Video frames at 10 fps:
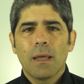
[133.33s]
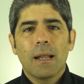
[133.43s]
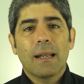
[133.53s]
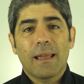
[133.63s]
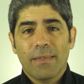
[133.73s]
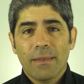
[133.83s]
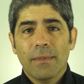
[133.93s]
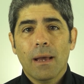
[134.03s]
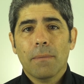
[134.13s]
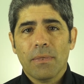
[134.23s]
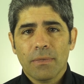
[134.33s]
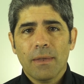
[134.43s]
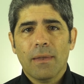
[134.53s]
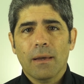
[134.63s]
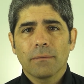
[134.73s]
Advanced age.
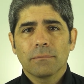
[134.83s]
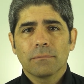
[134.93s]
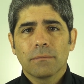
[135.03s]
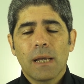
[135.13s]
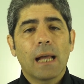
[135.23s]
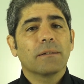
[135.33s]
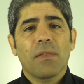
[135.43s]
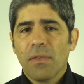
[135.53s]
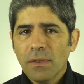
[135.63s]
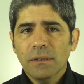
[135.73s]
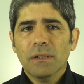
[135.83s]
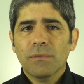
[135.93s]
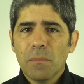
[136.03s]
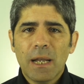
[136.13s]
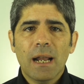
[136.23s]
Family history of
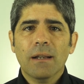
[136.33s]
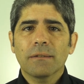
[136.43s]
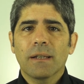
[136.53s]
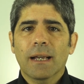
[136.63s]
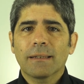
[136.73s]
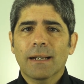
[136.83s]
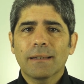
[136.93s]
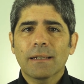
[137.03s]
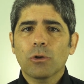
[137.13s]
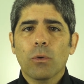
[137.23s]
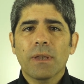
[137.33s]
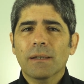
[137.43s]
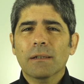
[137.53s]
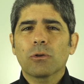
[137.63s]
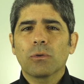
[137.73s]
cataracts or certain genetic
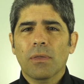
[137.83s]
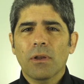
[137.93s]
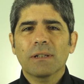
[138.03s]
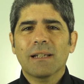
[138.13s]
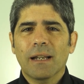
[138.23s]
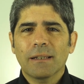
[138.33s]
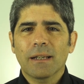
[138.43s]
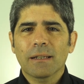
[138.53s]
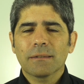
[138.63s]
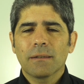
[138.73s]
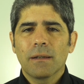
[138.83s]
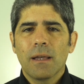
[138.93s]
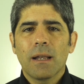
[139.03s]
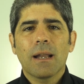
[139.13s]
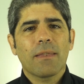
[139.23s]
conditions.
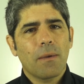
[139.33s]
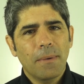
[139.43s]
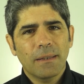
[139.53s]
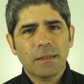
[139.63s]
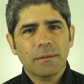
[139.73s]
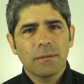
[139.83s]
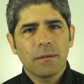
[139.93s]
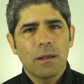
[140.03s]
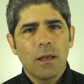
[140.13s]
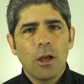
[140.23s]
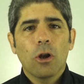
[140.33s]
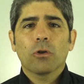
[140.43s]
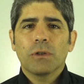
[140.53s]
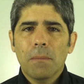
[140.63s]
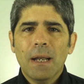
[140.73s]
Diabetes, persistent
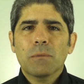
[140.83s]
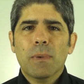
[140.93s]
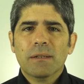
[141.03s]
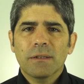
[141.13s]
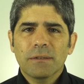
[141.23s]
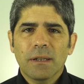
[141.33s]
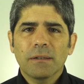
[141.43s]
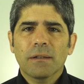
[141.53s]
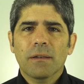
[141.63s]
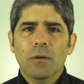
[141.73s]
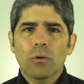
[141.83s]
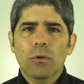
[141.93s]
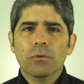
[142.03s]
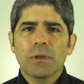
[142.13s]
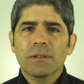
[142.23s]
blood glucose levels can
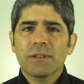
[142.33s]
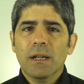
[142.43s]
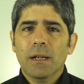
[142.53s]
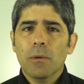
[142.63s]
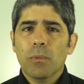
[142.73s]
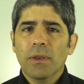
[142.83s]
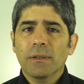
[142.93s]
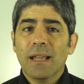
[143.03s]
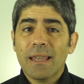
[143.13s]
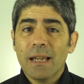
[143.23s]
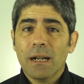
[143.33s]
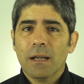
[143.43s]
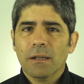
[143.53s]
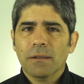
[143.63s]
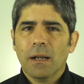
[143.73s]
damage the lens of the eye.
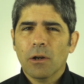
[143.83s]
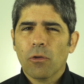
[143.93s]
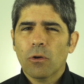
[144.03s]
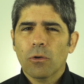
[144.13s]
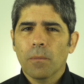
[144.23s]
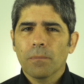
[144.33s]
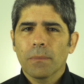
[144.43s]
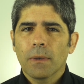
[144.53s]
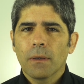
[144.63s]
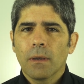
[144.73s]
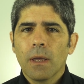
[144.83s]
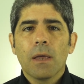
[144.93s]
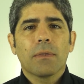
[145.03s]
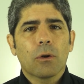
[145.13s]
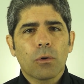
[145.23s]
Surgery to treat
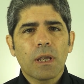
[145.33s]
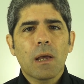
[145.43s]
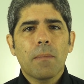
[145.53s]
glaucoma.